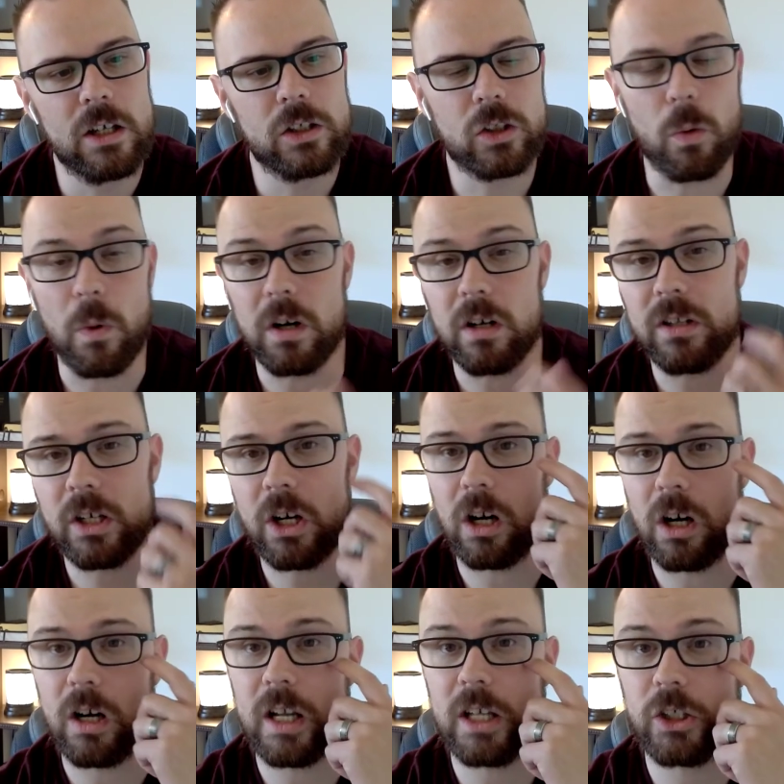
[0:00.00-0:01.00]
So what are the
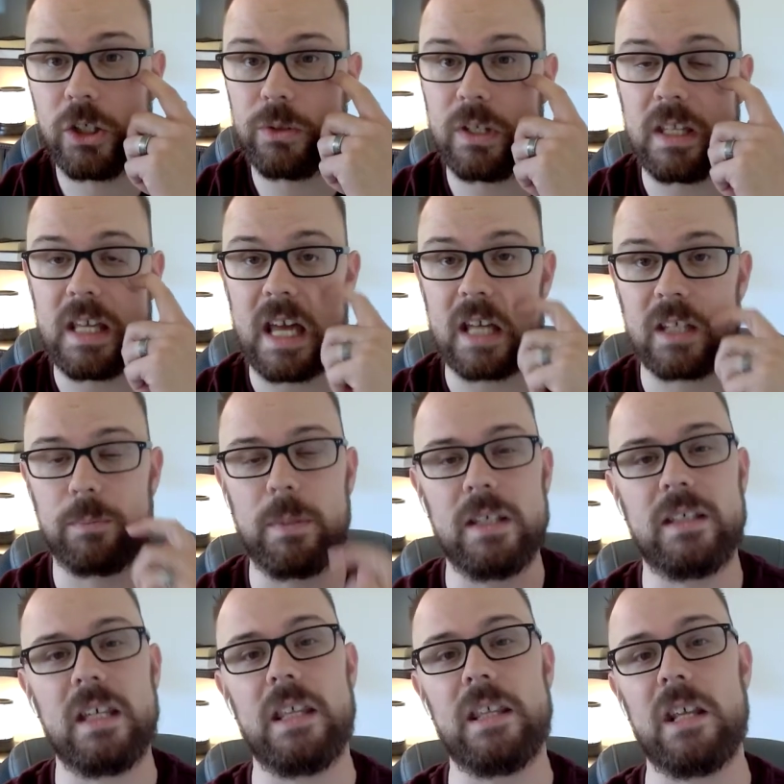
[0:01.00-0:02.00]
current issues in the
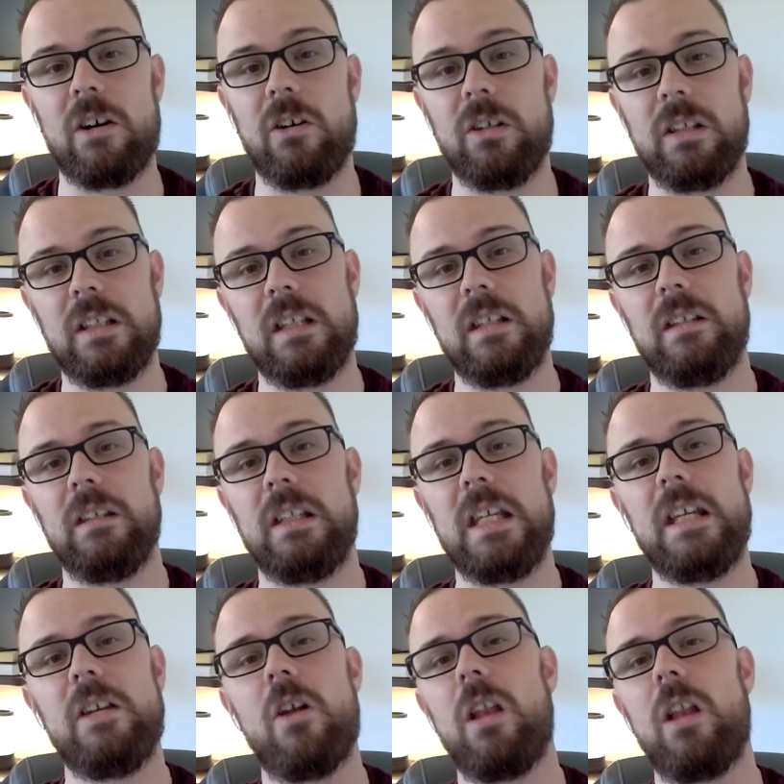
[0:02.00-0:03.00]
SBC that are
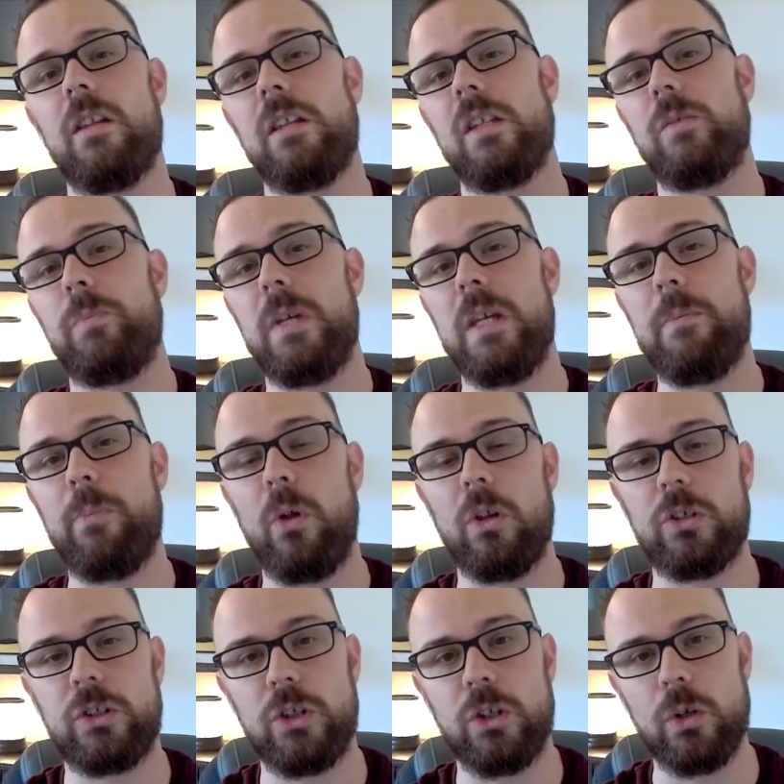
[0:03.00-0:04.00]
leading all of these
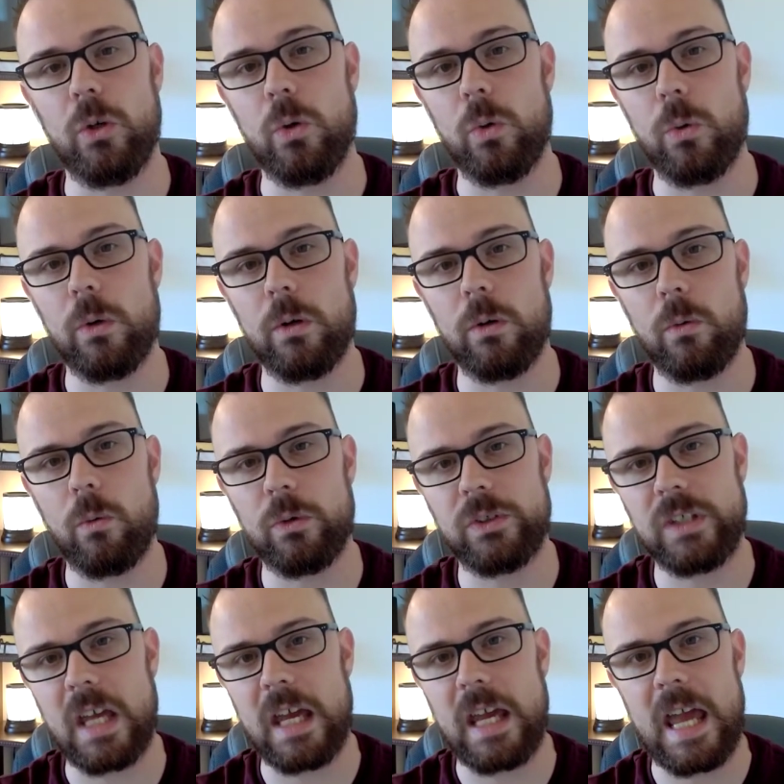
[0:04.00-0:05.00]
people to
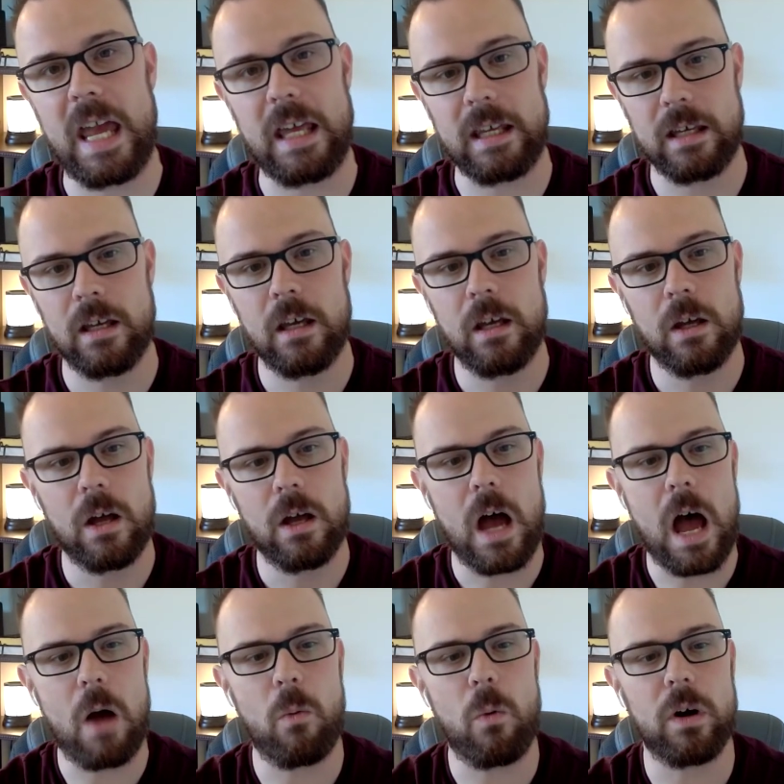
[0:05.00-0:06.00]
say, hey,
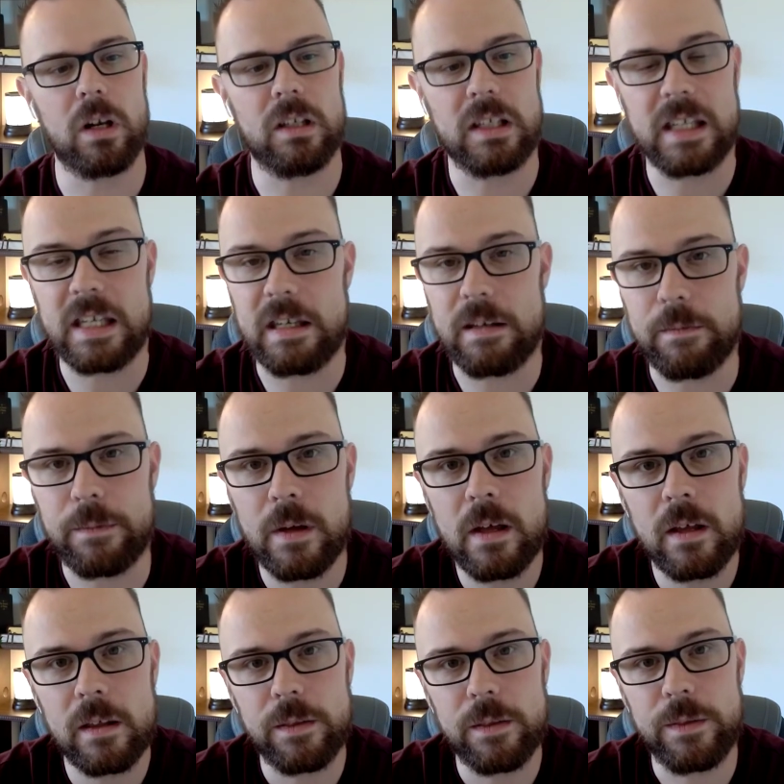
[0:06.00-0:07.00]
I want to leave
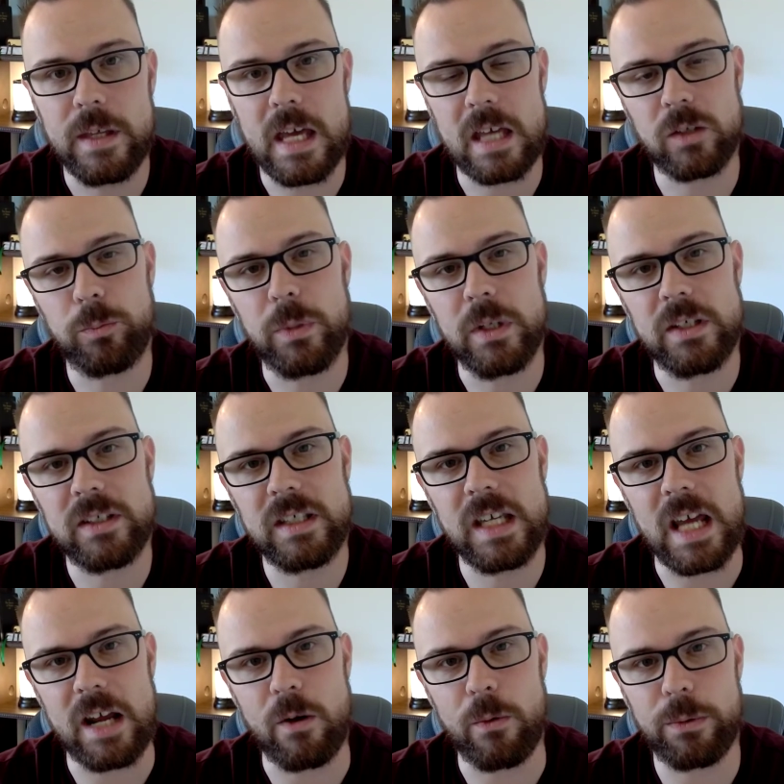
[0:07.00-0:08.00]
the
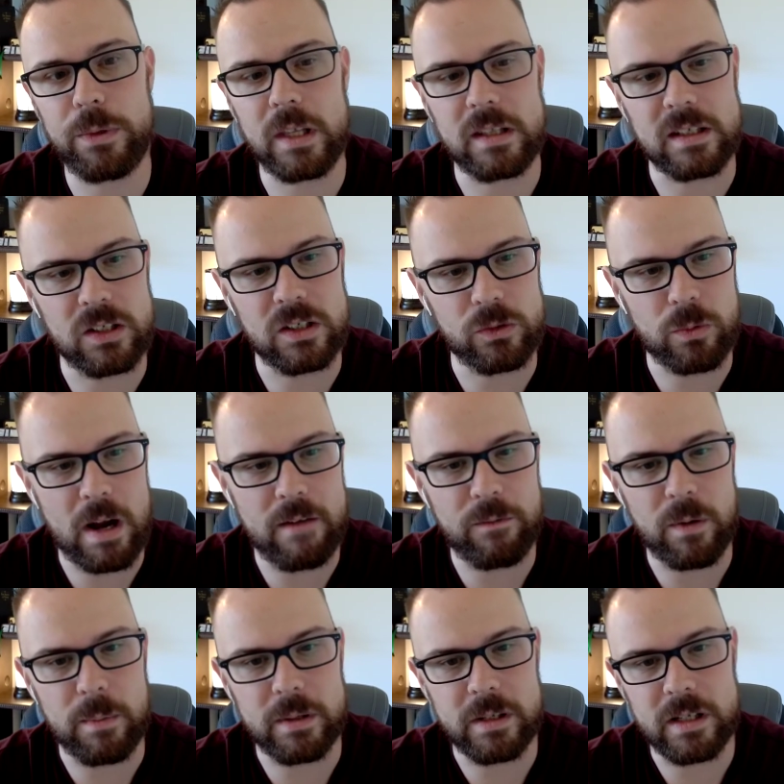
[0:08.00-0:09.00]
SBC. I don't think this is right
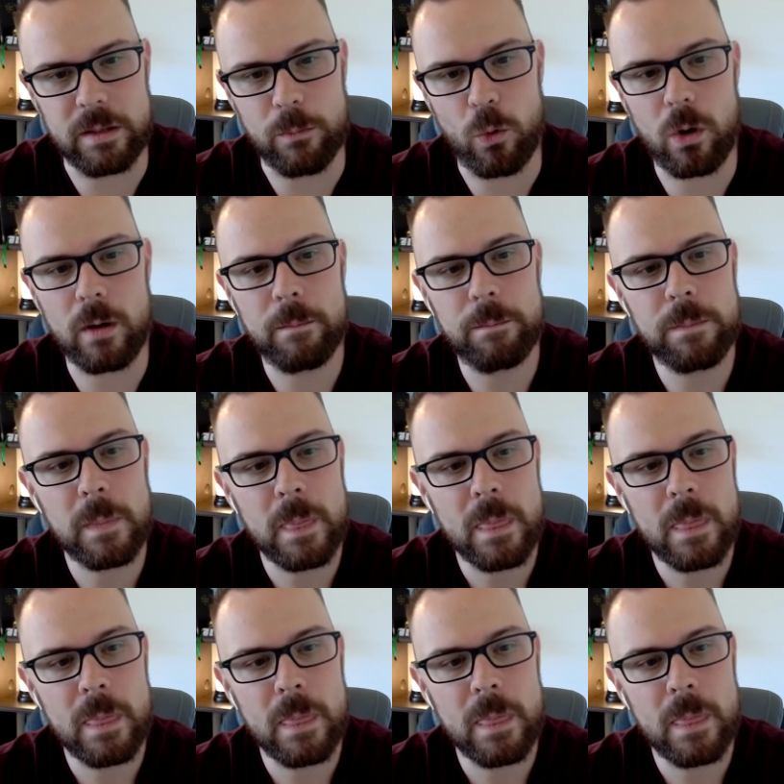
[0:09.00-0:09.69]
for me anymore.